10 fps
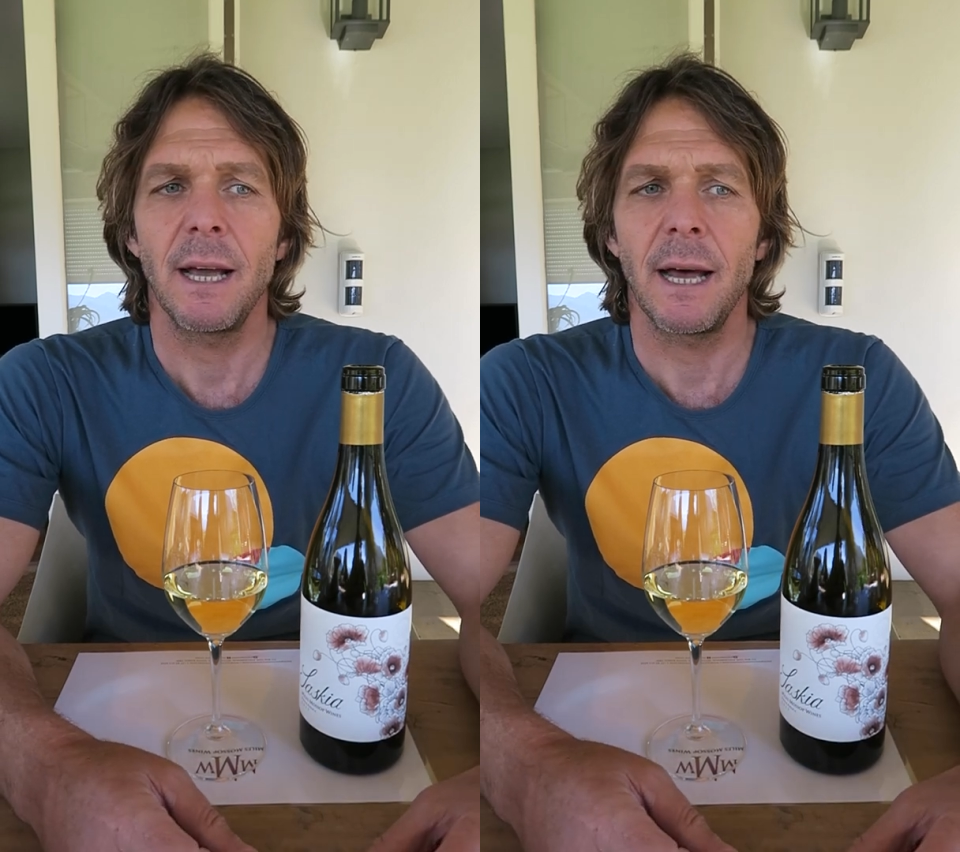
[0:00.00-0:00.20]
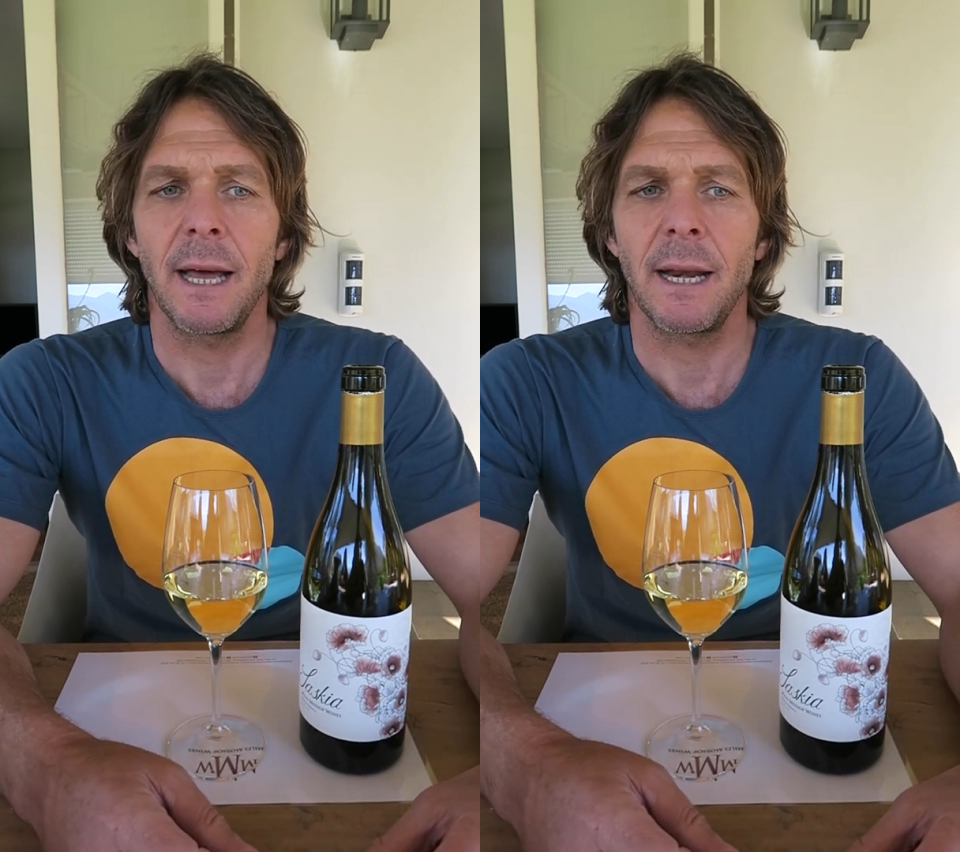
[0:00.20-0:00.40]

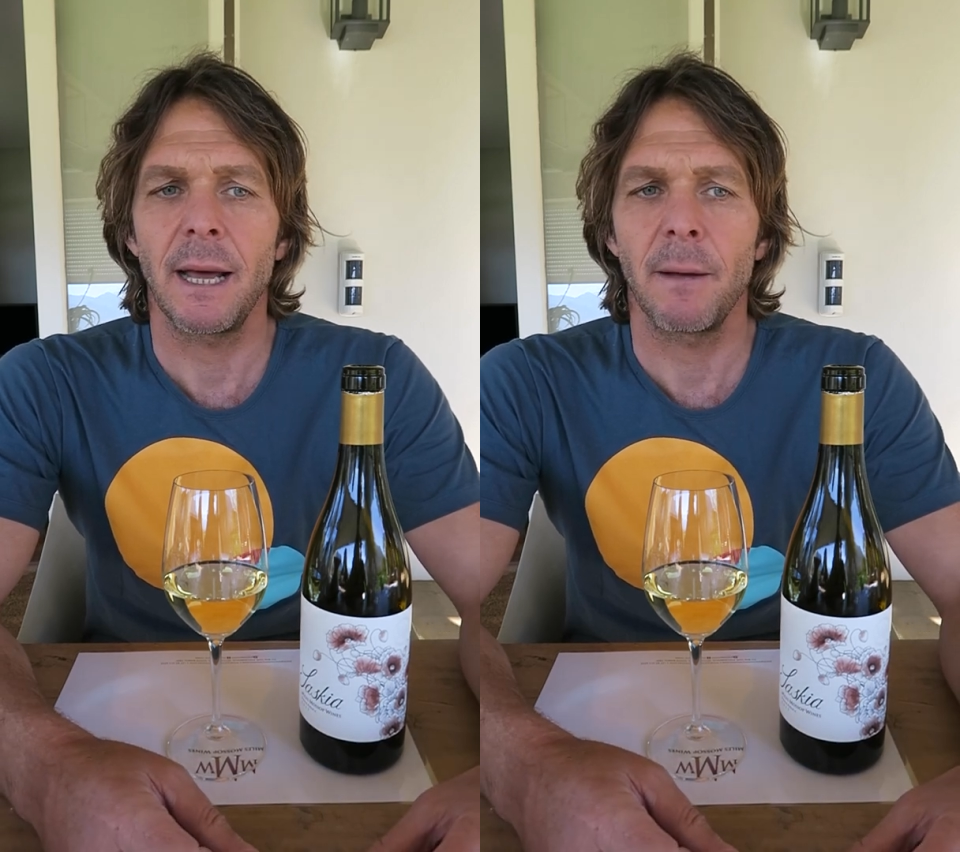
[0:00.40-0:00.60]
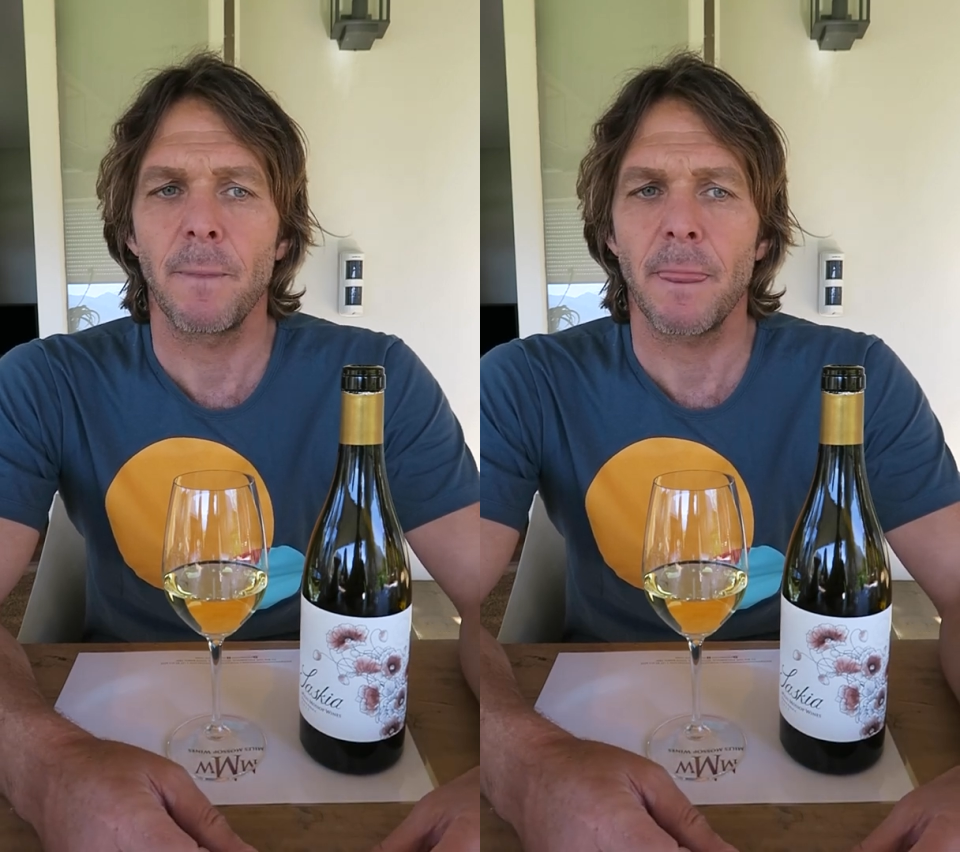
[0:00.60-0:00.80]
and
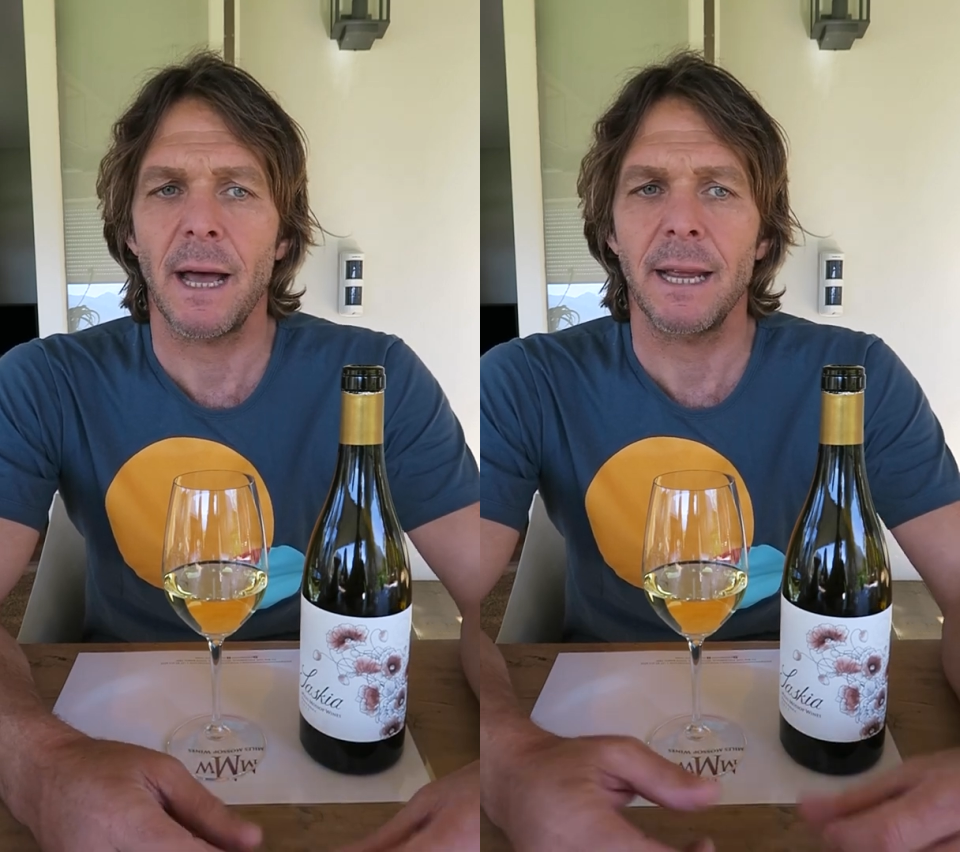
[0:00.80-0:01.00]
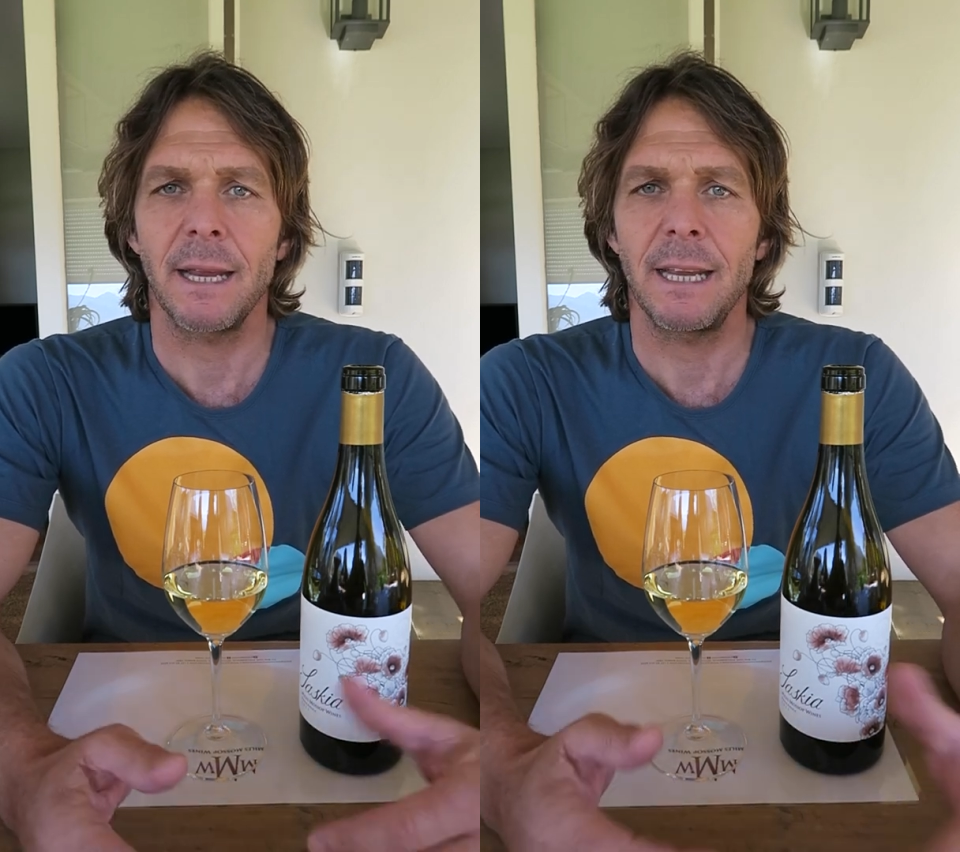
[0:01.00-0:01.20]

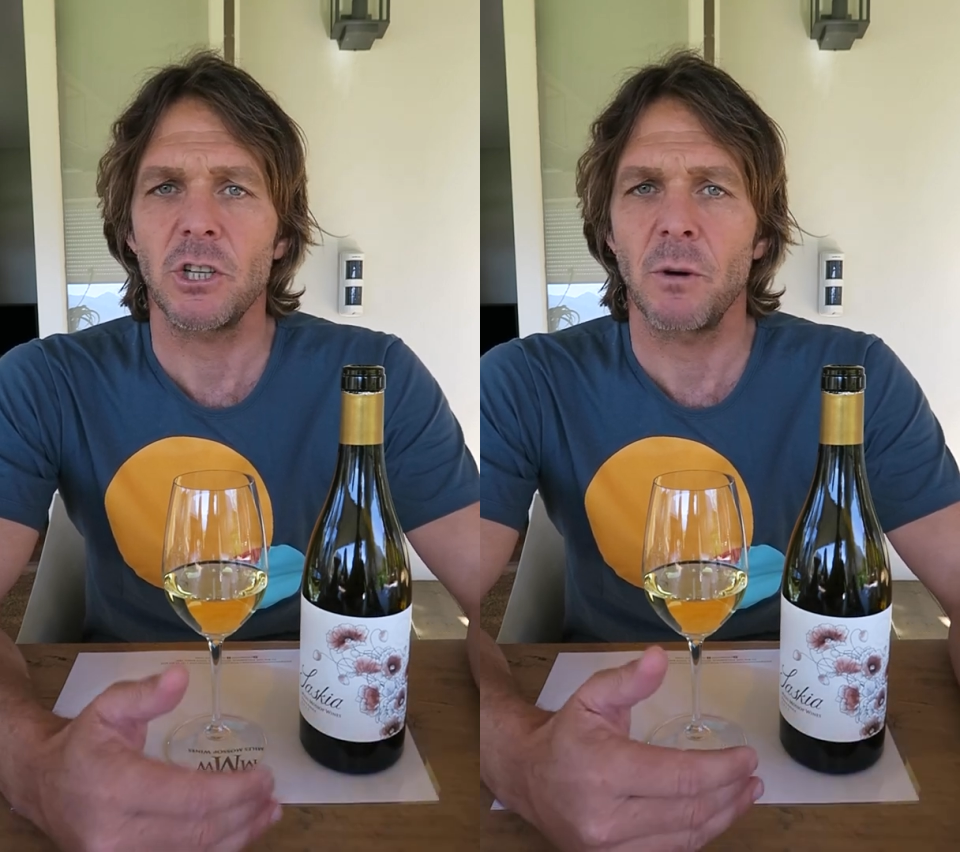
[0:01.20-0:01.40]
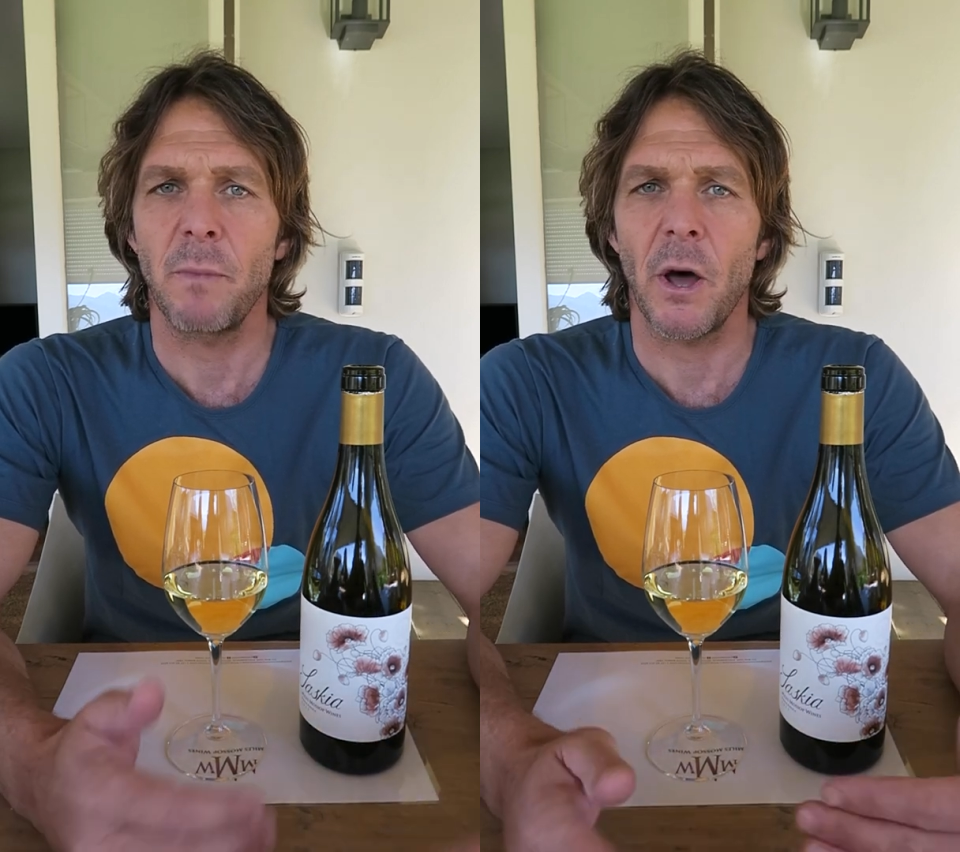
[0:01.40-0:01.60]

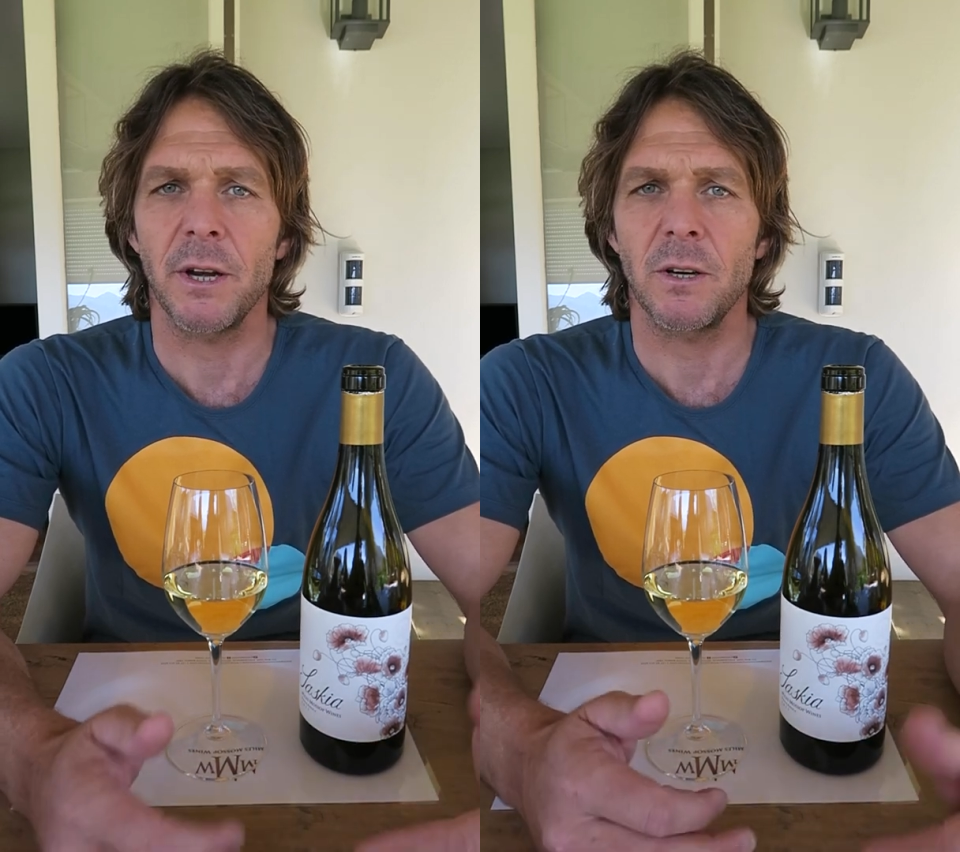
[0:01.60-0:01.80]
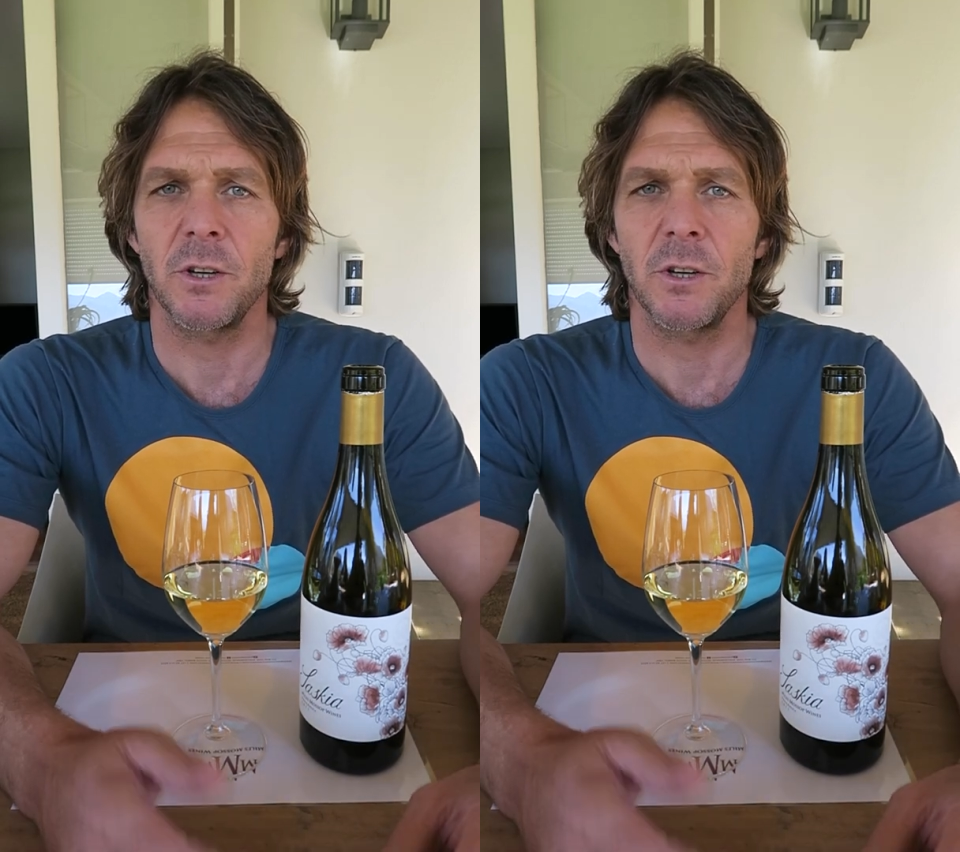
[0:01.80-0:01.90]
each component